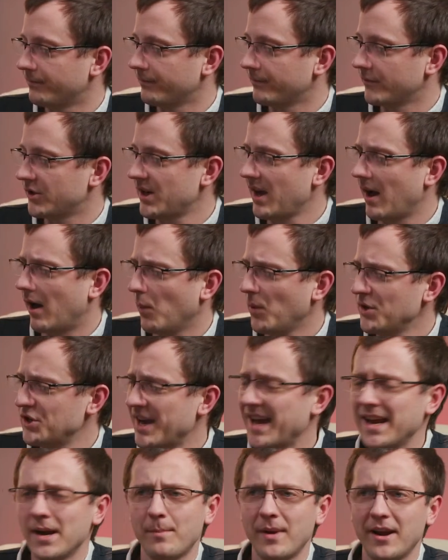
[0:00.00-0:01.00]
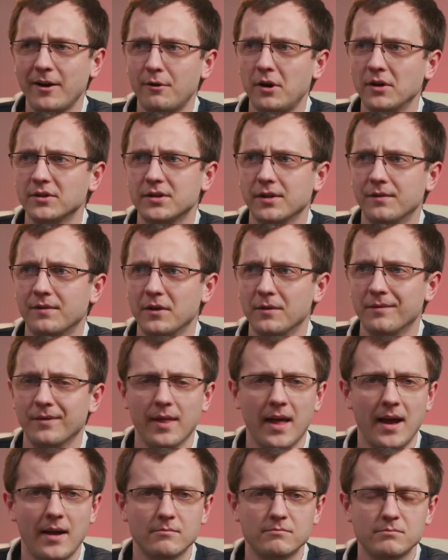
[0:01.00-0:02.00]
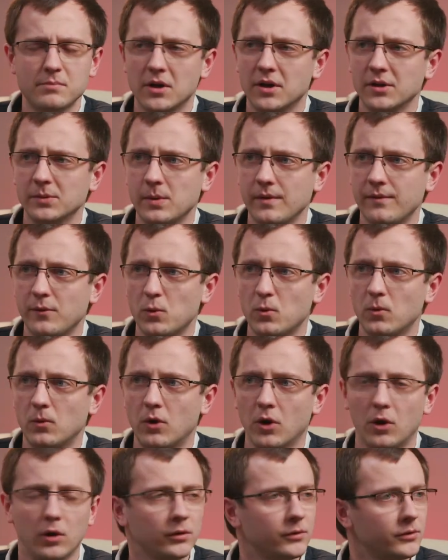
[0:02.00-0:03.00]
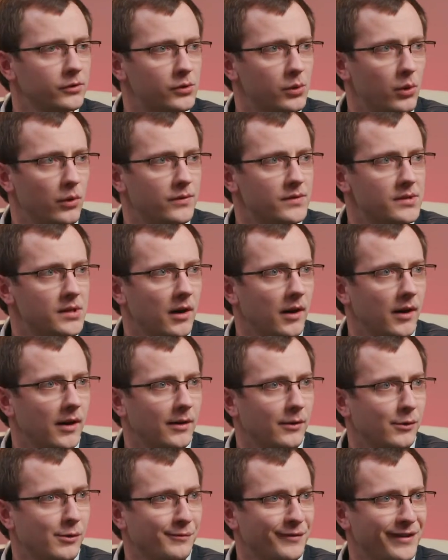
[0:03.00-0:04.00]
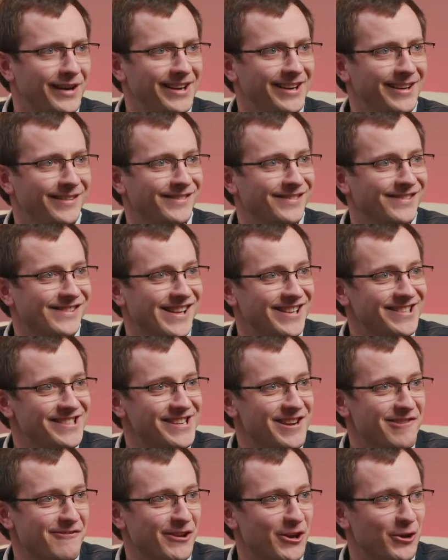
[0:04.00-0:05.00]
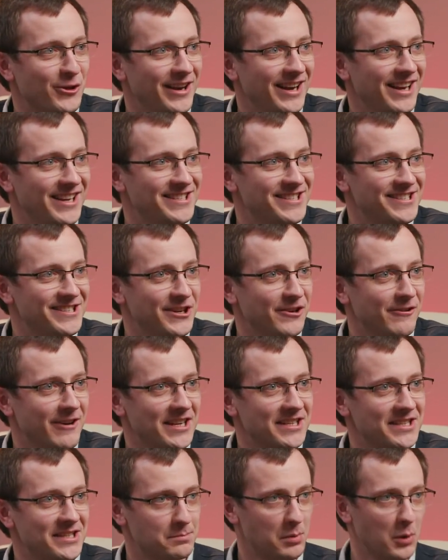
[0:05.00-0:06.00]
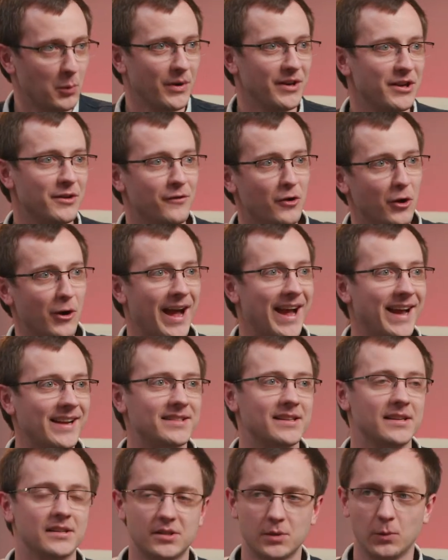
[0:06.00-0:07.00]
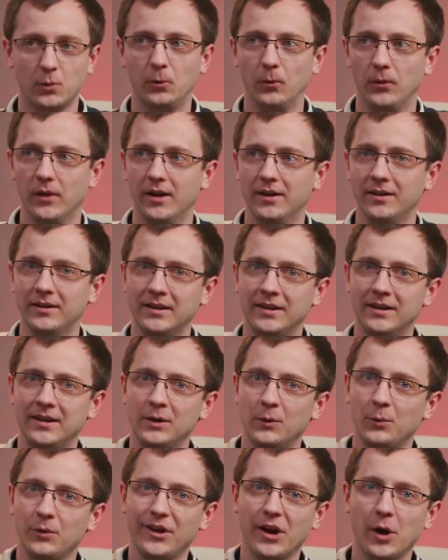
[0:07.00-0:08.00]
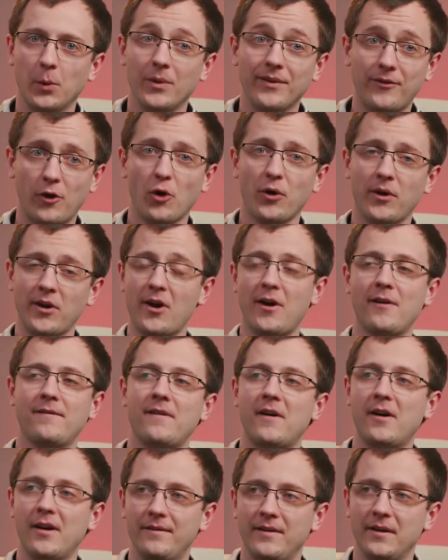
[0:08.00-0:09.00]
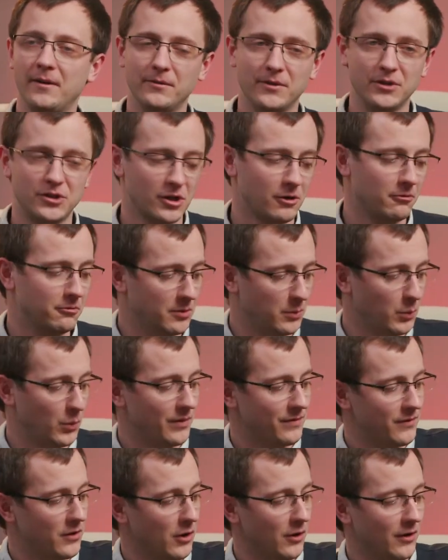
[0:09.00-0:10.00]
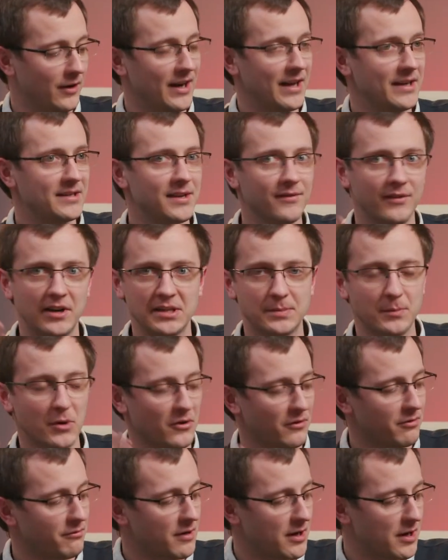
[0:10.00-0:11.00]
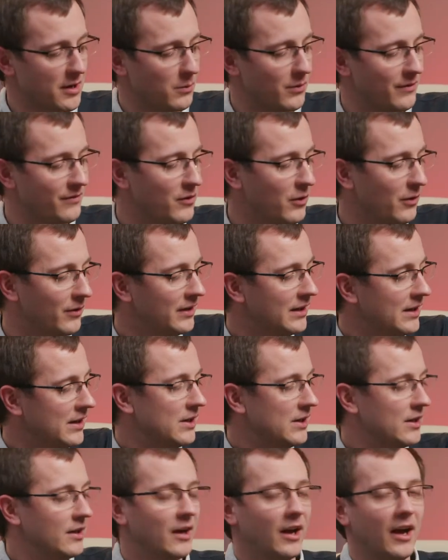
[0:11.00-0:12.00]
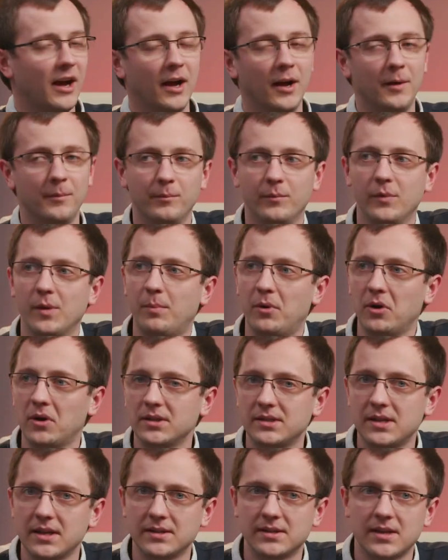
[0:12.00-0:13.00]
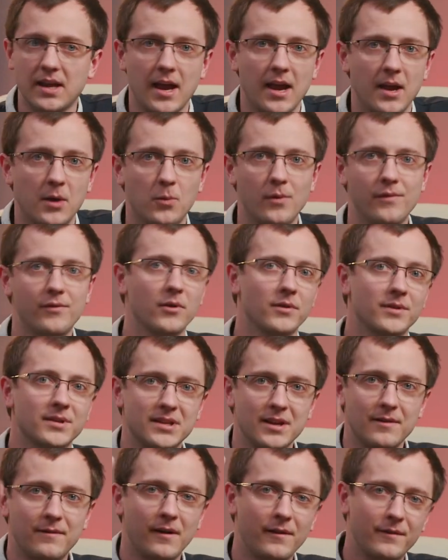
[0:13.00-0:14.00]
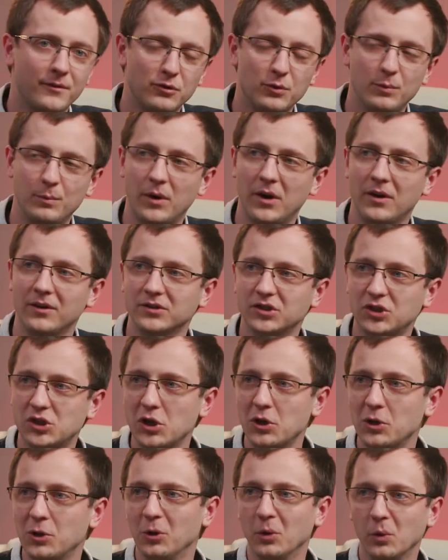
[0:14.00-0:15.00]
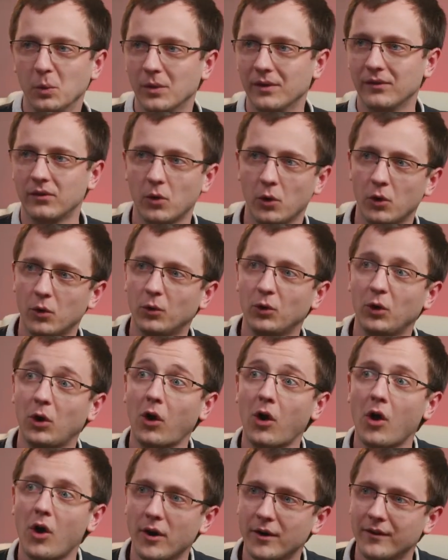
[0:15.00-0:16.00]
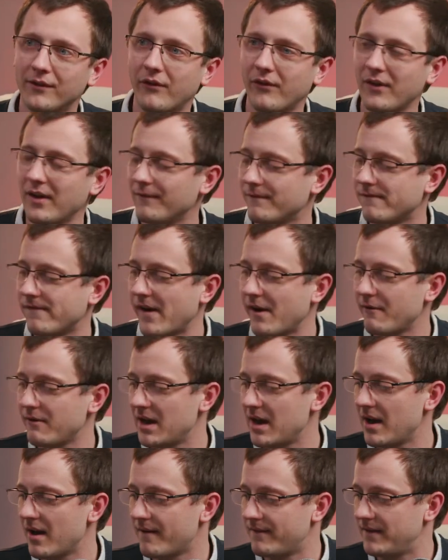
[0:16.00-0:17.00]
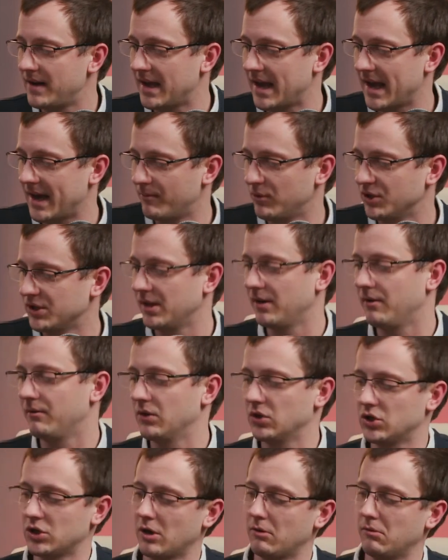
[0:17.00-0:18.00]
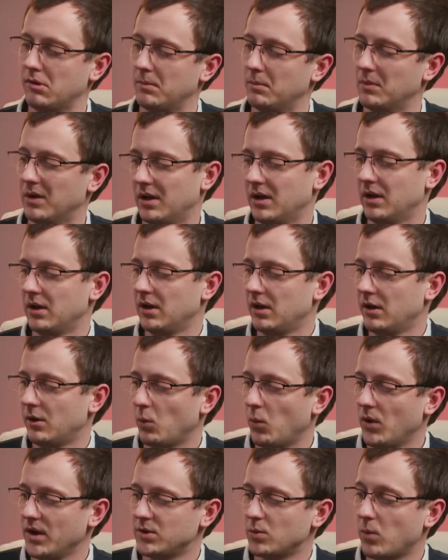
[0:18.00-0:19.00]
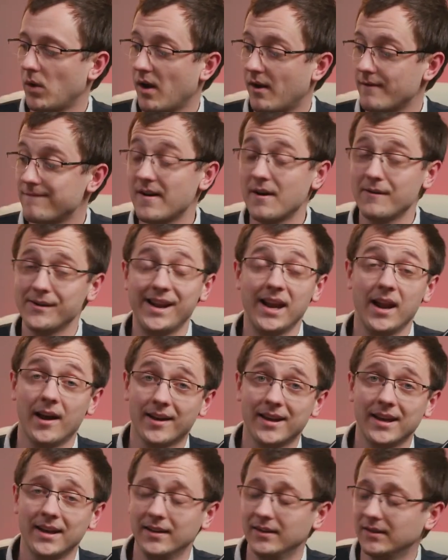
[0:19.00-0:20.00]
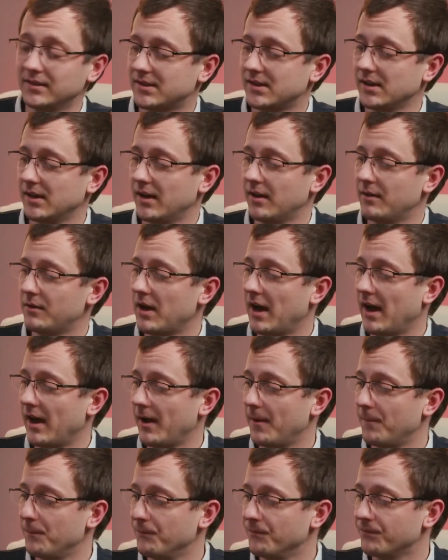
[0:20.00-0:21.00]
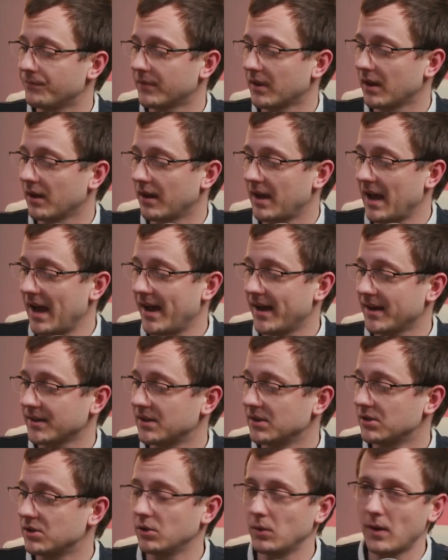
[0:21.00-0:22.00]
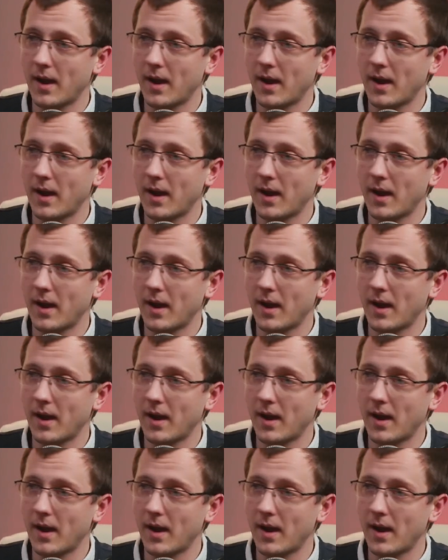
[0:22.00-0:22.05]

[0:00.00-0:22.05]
So yeah, I wish I had a better answer for you for that, because we've all got sort of necessarily got the latest and greatest, but when you've got access to all the, you know, we've got an R5 here in the showroom, we've got an A7S Mark III, we've got the Pocket 6K, we've got the C500 Mark II, we've got a lot of very lovely cameras here in the showroom, which we are very lucky to get access to